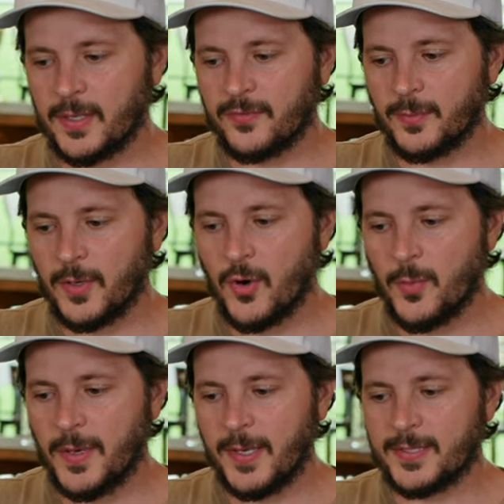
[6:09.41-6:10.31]
there from the
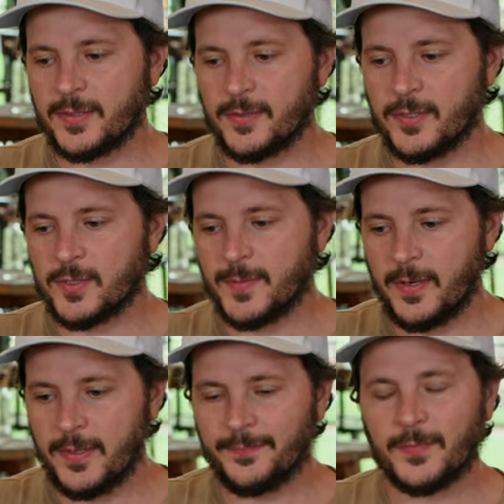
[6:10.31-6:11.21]
homepage under
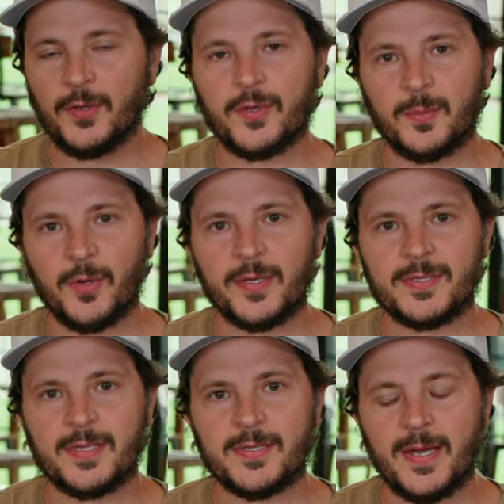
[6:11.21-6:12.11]
Tewksbury, you can book a
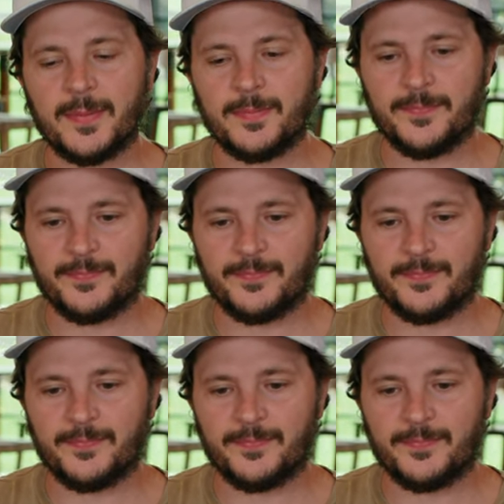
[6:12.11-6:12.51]
tee time.